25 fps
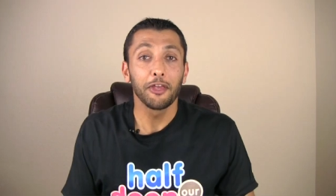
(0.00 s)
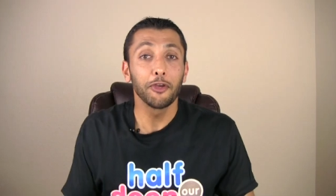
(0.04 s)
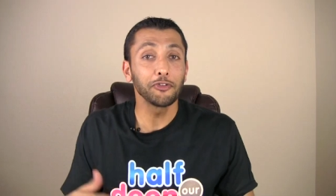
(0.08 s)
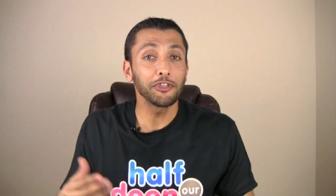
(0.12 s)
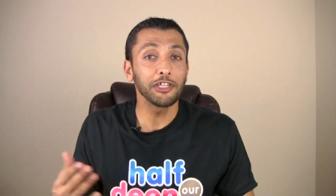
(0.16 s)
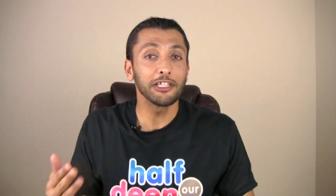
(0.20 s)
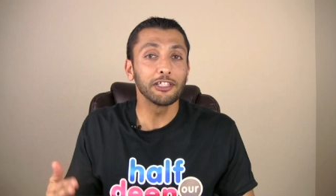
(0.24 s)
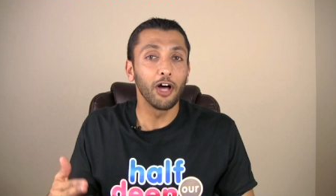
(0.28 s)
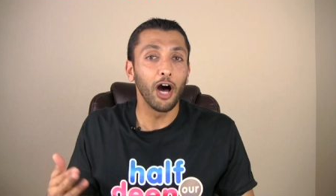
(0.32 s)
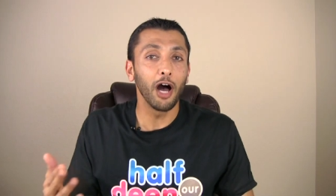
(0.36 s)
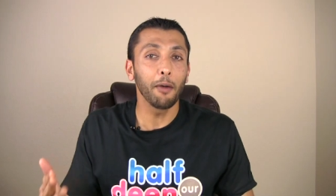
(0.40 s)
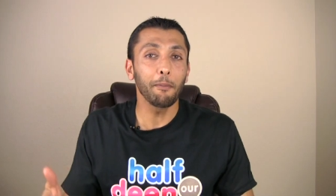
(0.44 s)
You
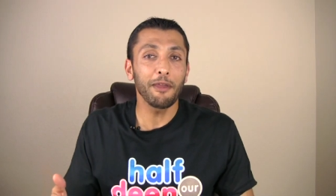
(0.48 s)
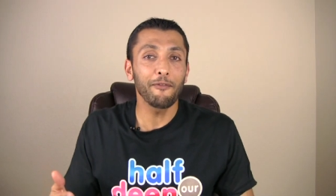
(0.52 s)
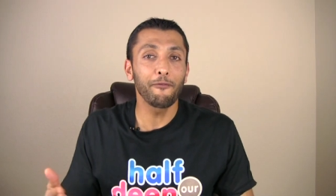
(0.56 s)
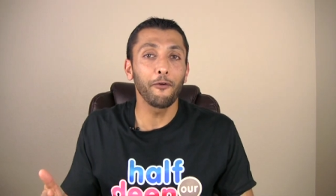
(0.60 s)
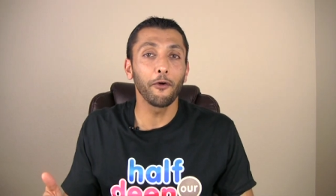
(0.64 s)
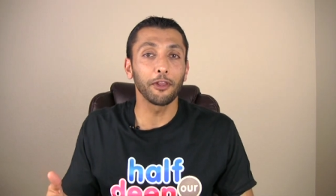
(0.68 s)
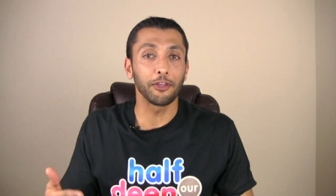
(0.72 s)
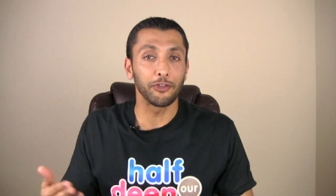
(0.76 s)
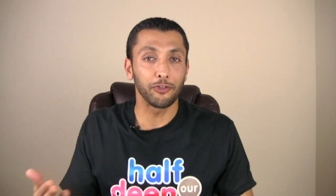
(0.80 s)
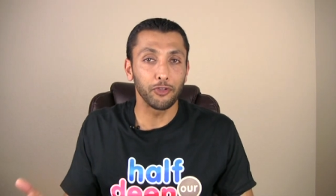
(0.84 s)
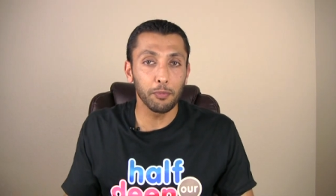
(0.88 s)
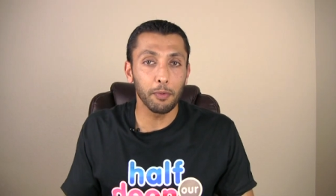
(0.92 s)
see, long
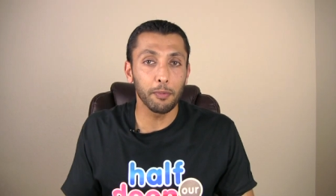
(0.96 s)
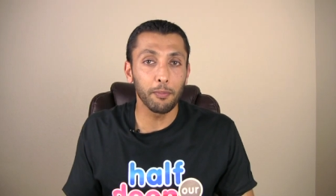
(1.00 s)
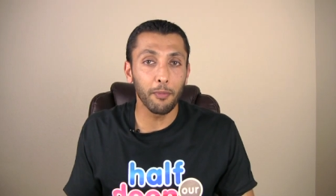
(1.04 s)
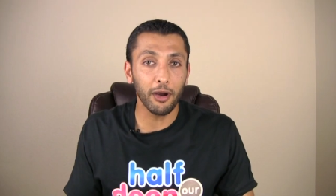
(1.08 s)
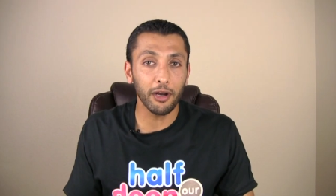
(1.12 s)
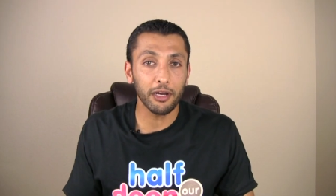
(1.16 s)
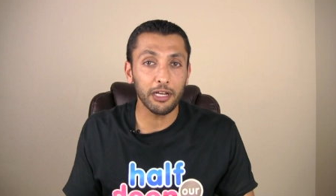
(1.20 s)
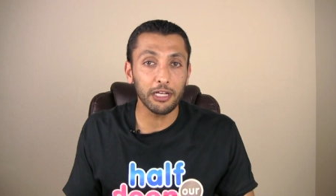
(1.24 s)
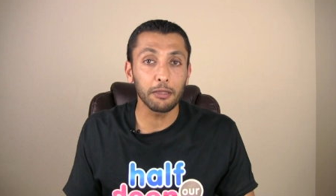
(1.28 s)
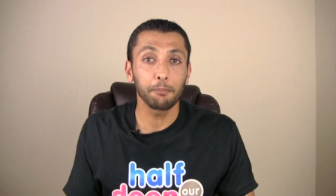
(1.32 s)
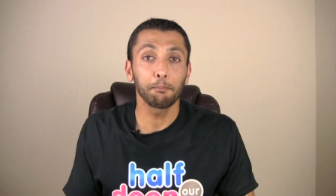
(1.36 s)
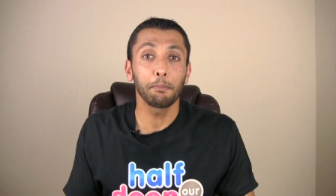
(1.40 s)
before the
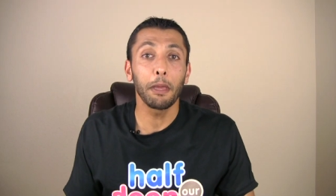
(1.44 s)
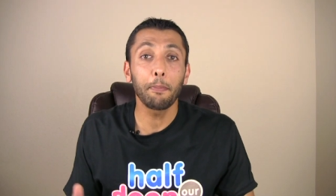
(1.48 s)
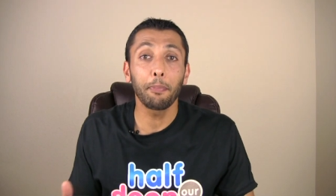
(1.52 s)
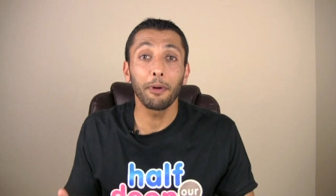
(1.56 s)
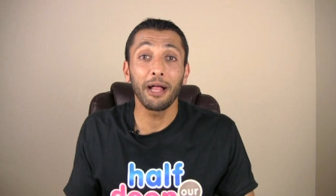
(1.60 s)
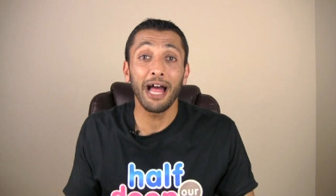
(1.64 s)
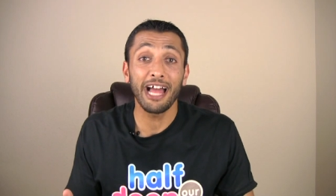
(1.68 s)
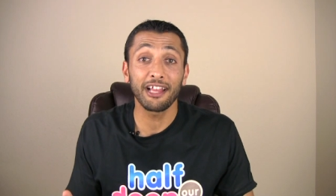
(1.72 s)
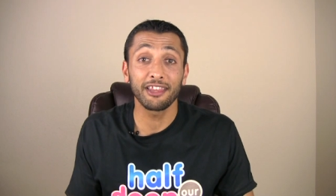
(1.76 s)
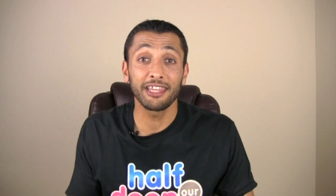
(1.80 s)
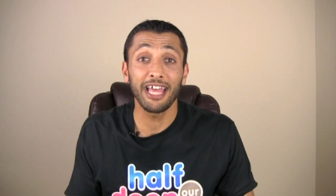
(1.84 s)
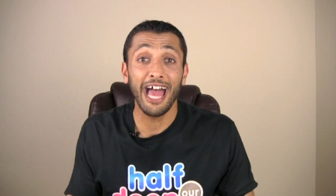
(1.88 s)
supermarket,
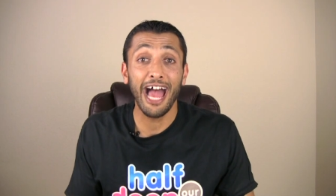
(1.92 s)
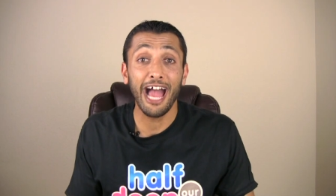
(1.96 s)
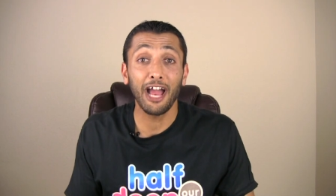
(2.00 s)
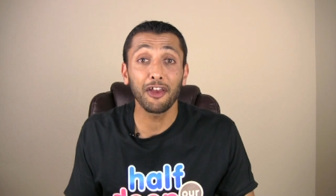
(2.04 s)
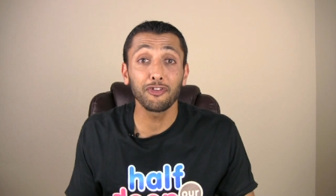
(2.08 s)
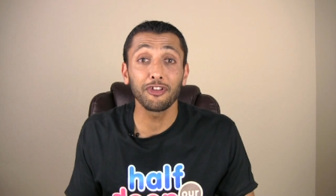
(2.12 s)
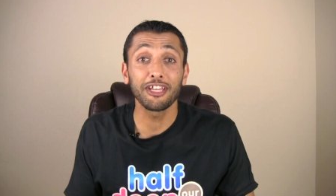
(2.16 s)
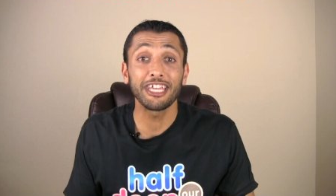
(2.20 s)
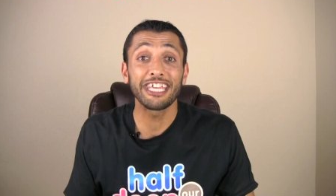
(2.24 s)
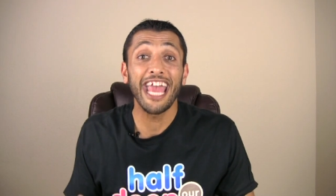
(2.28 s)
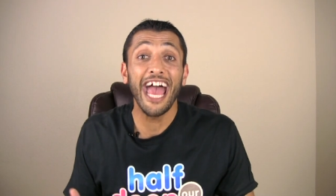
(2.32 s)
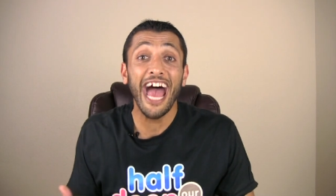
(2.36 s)
people had to
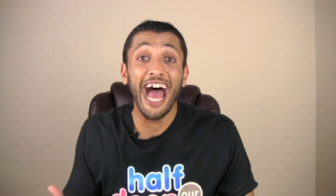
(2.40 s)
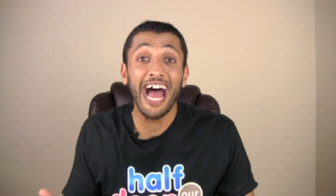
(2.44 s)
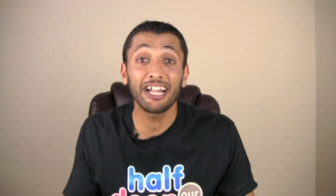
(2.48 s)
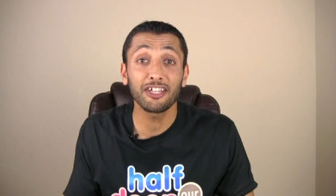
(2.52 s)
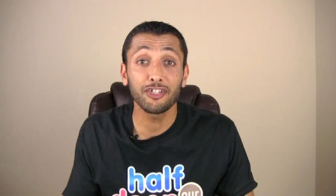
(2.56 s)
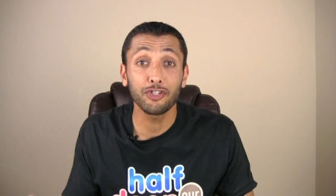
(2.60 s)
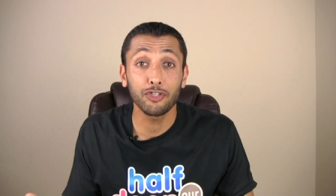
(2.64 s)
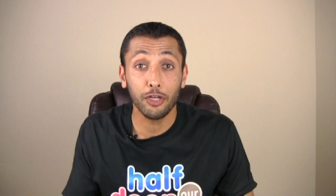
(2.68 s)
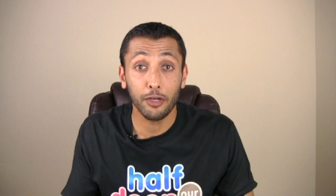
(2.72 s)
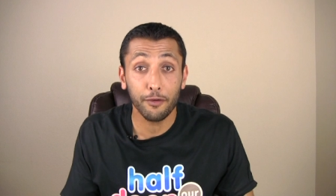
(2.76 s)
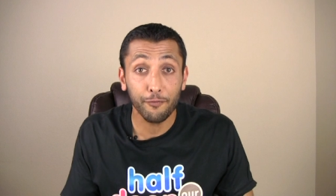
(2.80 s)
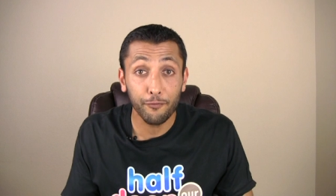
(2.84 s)
actually
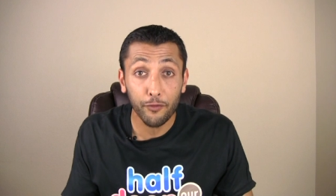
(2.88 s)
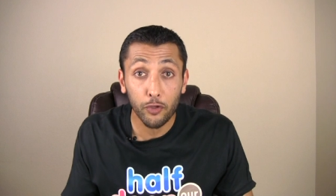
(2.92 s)
catch their